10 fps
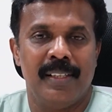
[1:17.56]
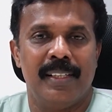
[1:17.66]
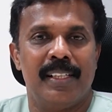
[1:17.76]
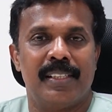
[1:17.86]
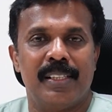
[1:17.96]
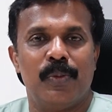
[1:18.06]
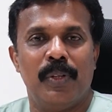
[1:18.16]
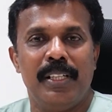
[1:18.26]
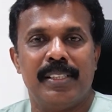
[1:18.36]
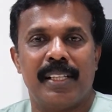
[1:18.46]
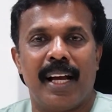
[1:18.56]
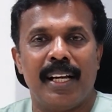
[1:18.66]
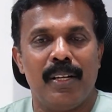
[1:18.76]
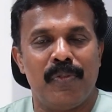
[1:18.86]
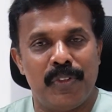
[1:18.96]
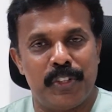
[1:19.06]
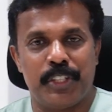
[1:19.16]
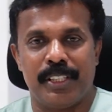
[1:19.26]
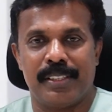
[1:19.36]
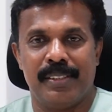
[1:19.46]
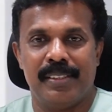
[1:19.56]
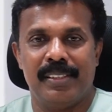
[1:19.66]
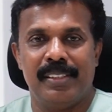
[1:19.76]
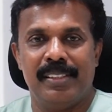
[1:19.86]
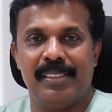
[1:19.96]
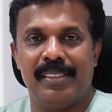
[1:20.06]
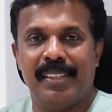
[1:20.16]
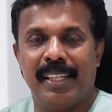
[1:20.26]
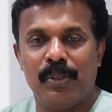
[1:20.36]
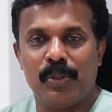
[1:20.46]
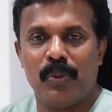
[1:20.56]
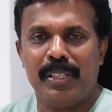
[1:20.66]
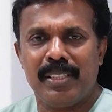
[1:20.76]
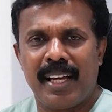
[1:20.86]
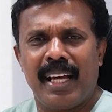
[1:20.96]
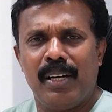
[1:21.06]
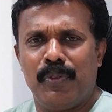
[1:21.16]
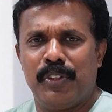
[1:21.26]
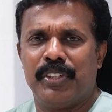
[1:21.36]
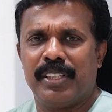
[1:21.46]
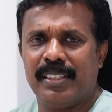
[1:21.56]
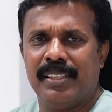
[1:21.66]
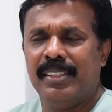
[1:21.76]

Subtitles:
That is, the one is anal fissure. That is, what is anal fissure?